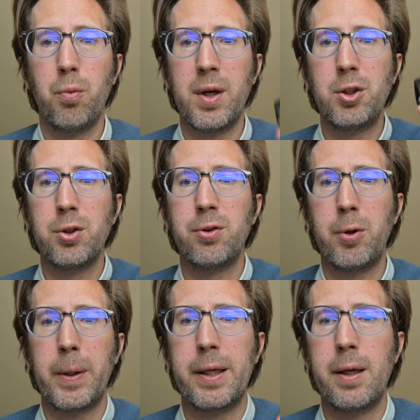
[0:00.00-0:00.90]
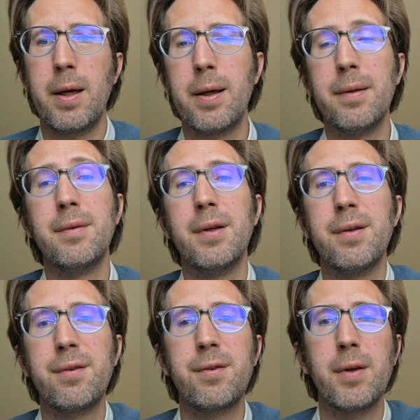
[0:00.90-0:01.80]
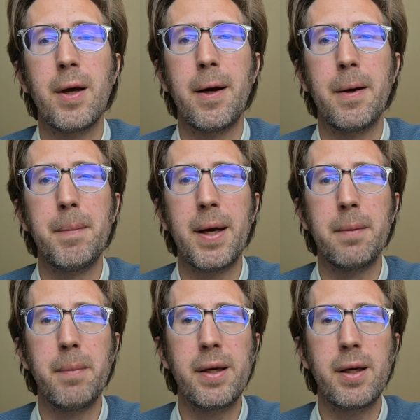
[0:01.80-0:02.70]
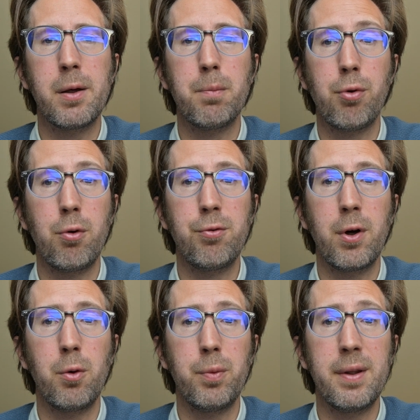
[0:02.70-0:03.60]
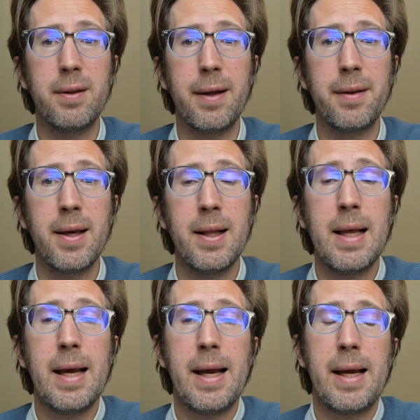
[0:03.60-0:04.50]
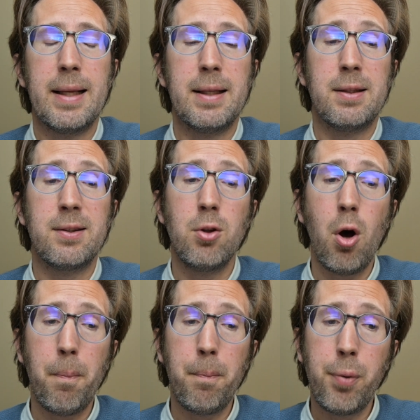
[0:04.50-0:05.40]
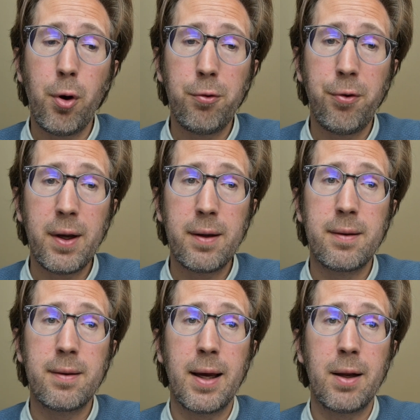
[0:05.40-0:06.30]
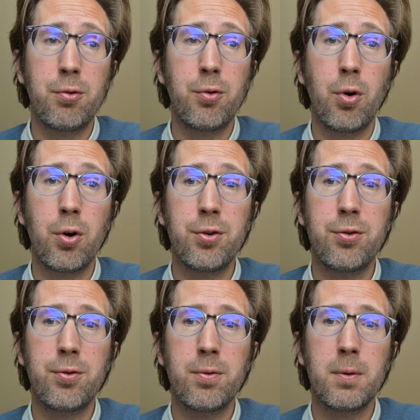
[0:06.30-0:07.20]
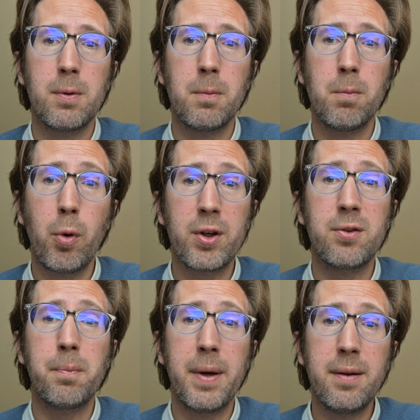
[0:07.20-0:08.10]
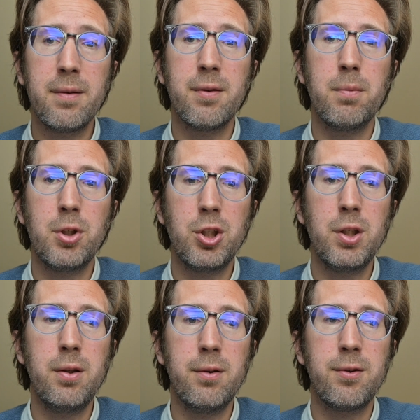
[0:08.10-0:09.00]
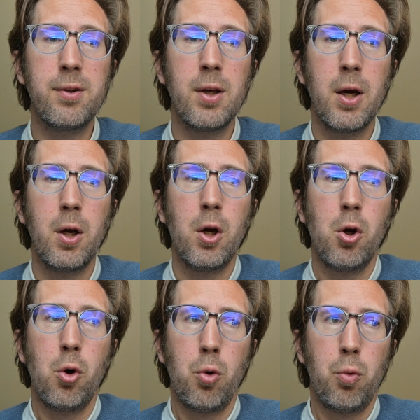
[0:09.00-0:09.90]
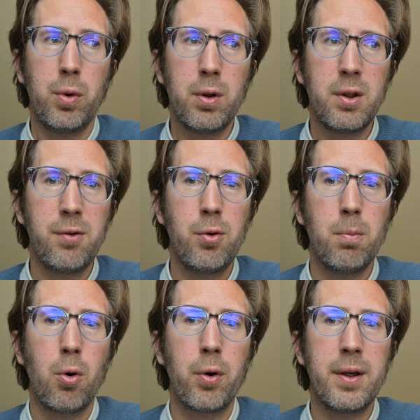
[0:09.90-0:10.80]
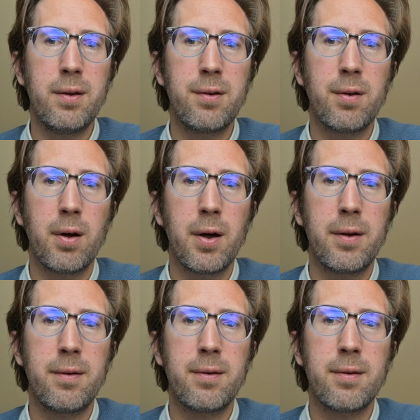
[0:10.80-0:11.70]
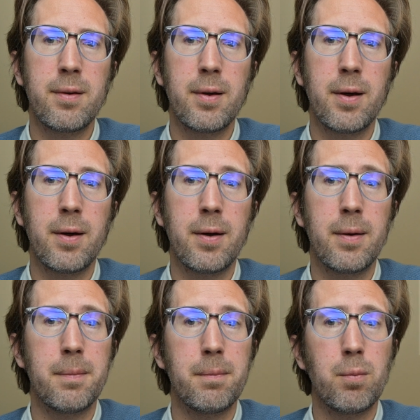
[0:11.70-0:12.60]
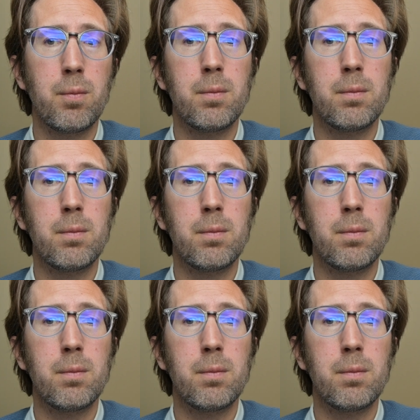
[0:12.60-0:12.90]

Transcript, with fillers: registering this um, and making a profile with that. It's not perfect and of course more expensive machines will give you more insights um,